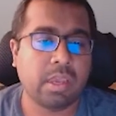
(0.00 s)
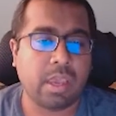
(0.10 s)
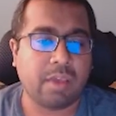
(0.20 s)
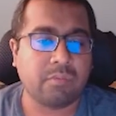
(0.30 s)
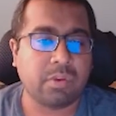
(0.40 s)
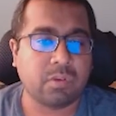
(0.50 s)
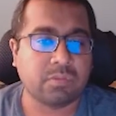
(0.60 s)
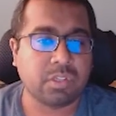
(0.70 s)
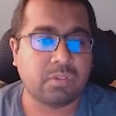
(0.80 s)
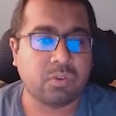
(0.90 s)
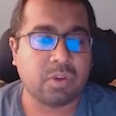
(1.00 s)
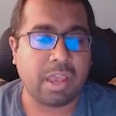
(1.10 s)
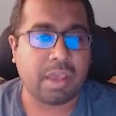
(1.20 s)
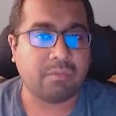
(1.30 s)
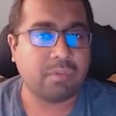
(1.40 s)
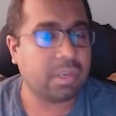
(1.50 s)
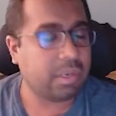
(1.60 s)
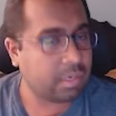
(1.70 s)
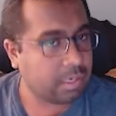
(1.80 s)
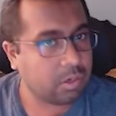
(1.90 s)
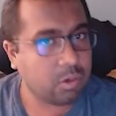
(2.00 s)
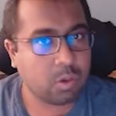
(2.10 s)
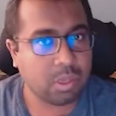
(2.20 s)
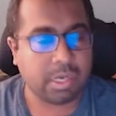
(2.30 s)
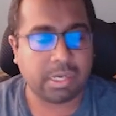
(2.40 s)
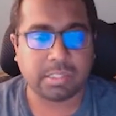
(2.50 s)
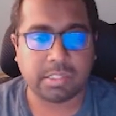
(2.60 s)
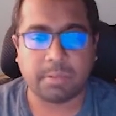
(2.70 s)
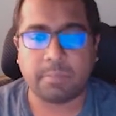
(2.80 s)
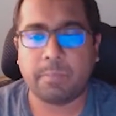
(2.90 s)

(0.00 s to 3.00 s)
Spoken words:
have been observed to have lower latency.